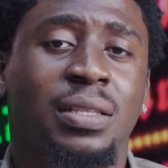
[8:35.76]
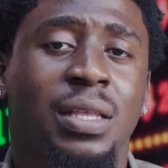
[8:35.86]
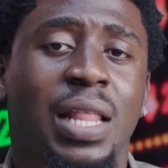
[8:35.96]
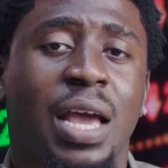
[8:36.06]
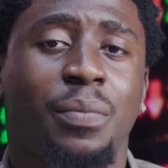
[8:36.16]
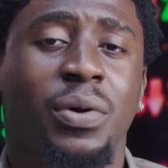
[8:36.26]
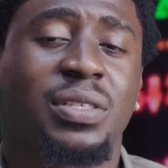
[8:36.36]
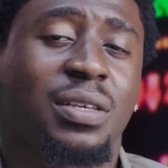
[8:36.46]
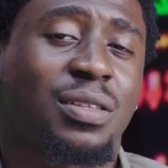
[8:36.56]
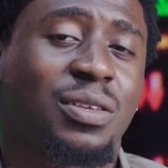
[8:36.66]
the like
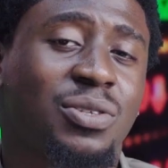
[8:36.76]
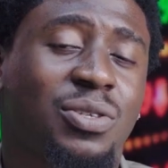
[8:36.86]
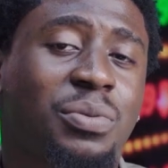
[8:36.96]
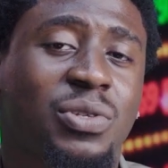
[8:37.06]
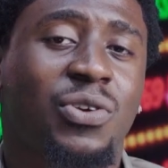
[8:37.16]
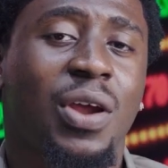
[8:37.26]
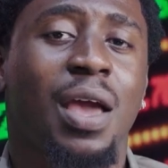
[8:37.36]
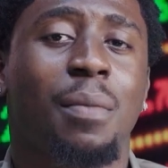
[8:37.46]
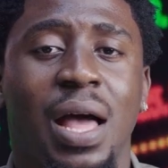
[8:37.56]
button, subscribe,